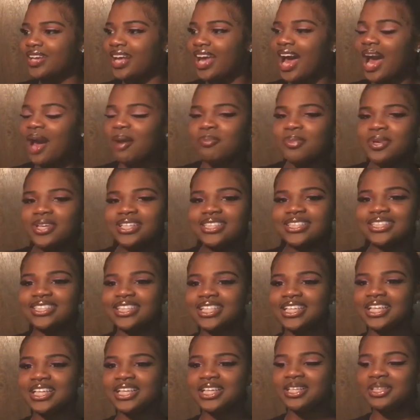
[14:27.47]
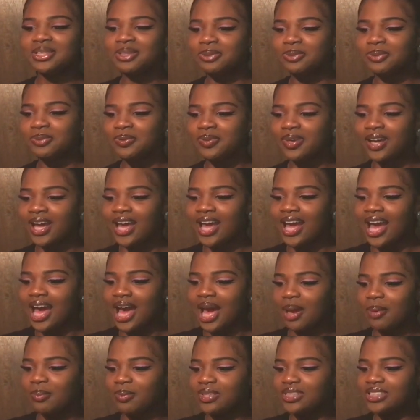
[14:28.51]
I be seeing you.
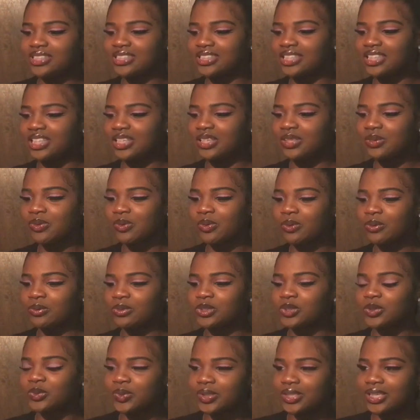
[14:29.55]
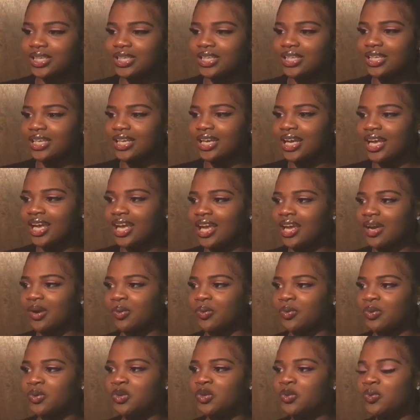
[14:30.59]
I be seeing you on Twitter.
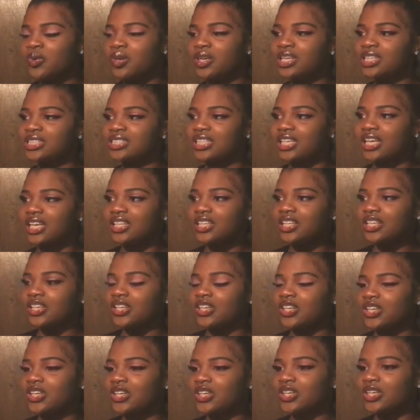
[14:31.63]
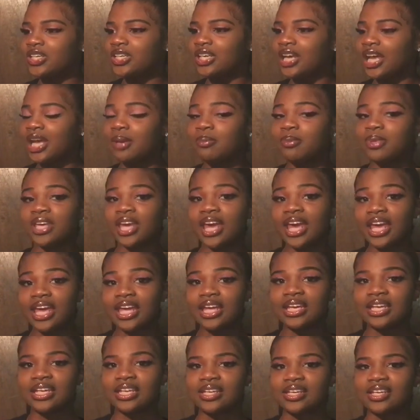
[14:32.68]
You and this other girl named
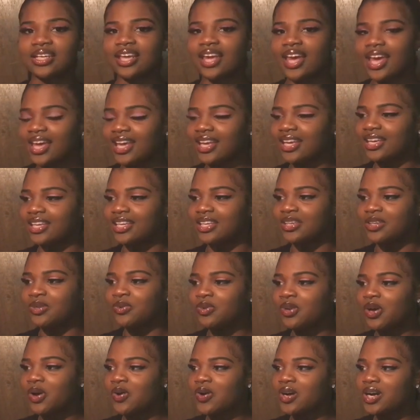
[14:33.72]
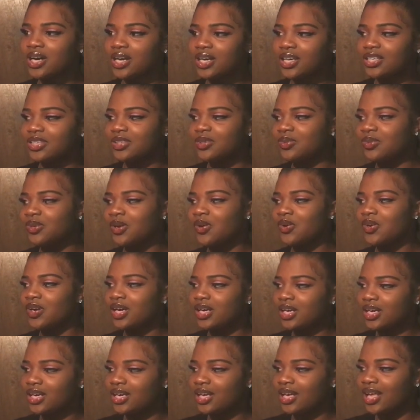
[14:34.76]
Kaylin. Kaylin, you know her? You know
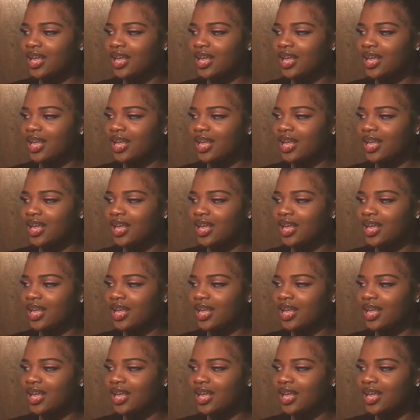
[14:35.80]
her?